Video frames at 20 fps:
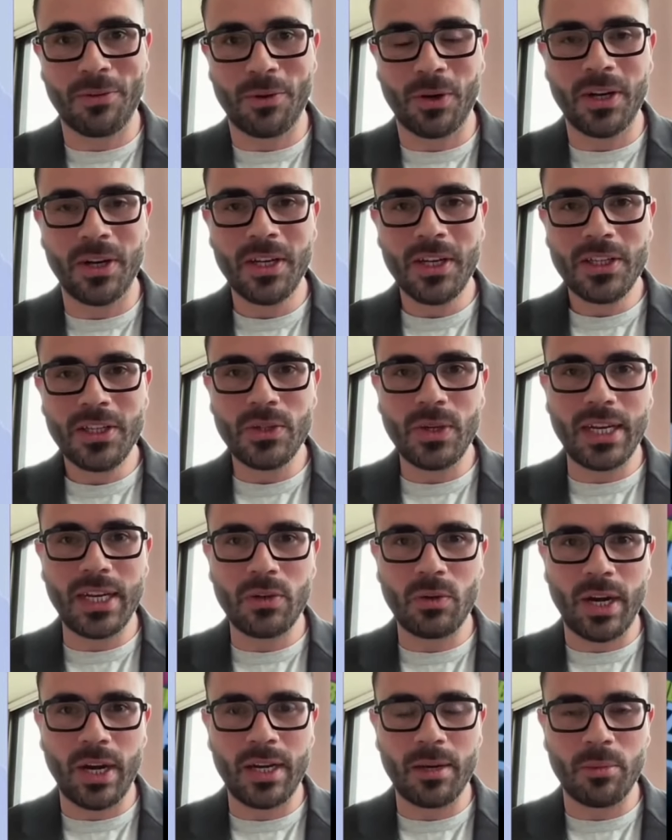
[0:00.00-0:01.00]
for to get
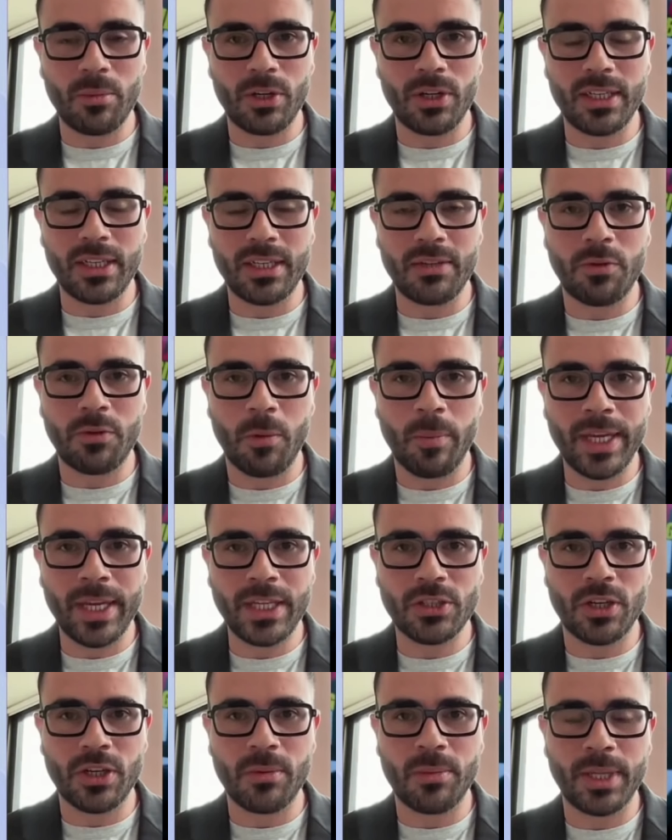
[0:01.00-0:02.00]
credible information,